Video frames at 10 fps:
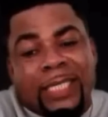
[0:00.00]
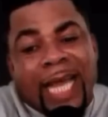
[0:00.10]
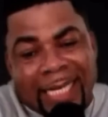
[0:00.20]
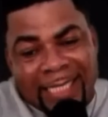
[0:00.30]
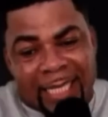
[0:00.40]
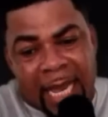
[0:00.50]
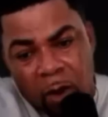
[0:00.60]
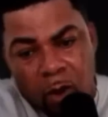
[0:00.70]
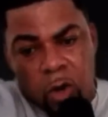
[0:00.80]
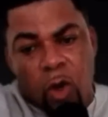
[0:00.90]
taxes
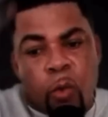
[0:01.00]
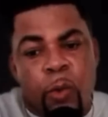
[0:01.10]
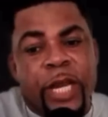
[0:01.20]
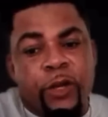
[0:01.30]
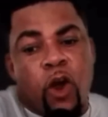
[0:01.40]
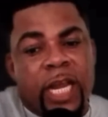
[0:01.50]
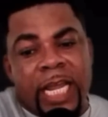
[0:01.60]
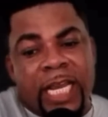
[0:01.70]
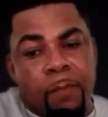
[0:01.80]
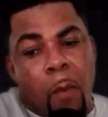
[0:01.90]
ene we don't
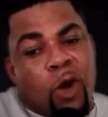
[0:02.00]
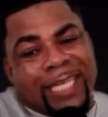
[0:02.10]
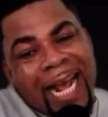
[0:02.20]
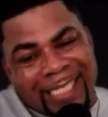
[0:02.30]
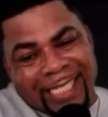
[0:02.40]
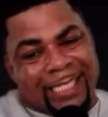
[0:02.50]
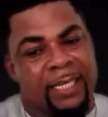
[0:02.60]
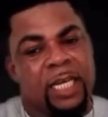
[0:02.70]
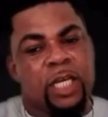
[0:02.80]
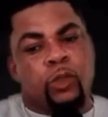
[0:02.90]
need more taxes
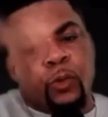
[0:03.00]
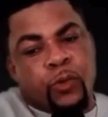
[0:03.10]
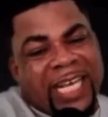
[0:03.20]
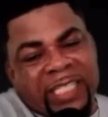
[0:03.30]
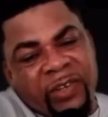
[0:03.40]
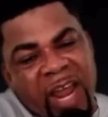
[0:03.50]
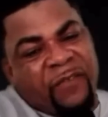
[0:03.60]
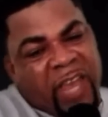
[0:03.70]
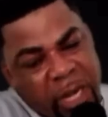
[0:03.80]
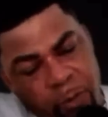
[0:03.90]
to raise
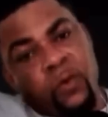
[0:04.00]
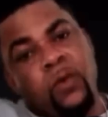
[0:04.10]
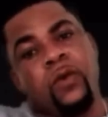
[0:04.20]
revenue